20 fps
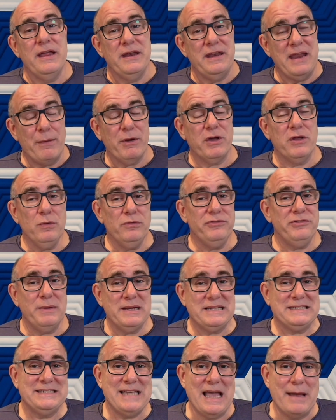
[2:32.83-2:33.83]
Now, it can also
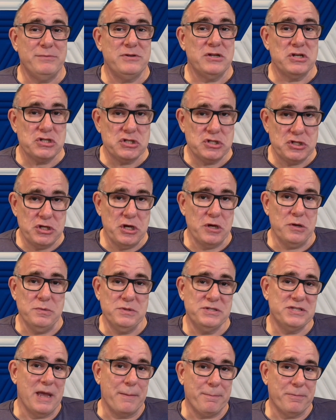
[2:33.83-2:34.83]
accept two
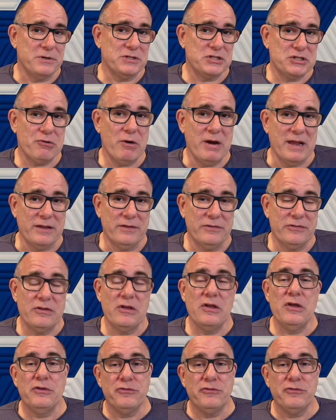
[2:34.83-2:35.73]
separate strings.